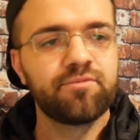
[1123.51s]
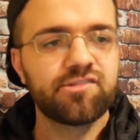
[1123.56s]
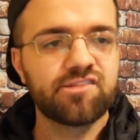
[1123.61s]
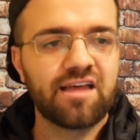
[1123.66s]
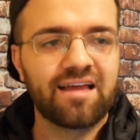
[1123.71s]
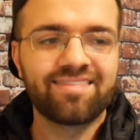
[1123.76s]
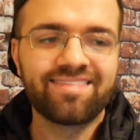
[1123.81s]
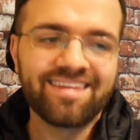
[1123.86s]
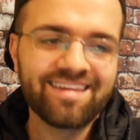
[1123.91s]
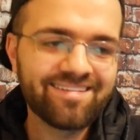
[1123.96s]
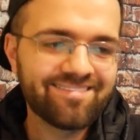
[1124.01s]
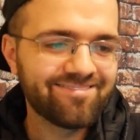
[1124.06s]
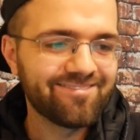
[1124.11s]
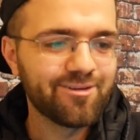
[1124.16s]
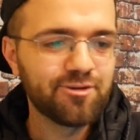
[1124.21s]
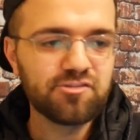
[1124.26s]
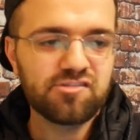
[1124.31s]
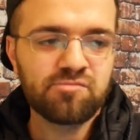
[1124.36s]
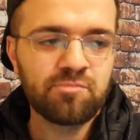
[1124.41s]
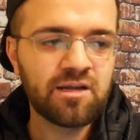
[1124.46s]
So I think
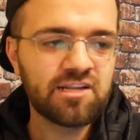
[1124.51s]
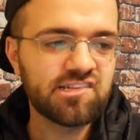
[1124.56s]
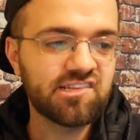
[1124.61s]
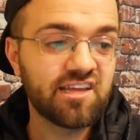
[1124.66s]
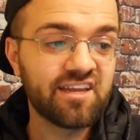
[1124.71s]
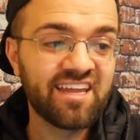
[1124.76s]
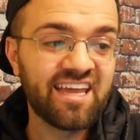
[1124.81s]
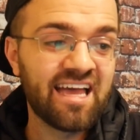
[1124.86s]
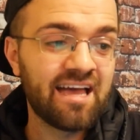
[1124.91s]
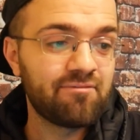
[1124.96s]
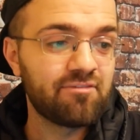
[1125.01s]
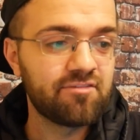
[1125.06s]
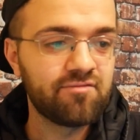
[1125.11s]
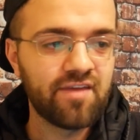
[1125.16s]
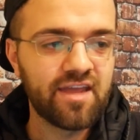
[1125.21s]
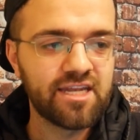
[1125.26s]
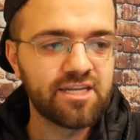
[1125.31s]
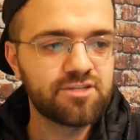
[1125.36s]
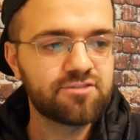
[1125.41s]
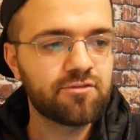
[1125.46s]
Usman's going to have
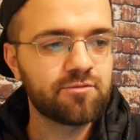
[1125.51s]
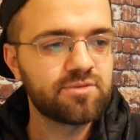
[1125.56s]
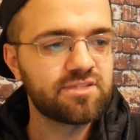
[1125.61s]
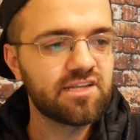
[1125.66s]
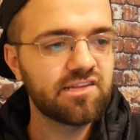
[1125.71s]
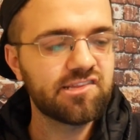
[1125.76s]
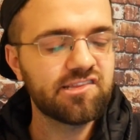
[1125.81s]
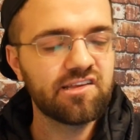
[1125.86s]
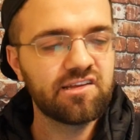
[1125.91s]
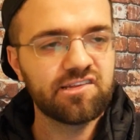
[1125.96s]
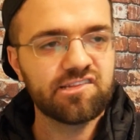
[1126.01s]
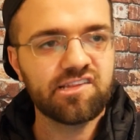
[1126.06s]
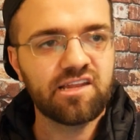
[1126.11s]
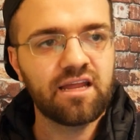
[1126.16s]
advantage from distance.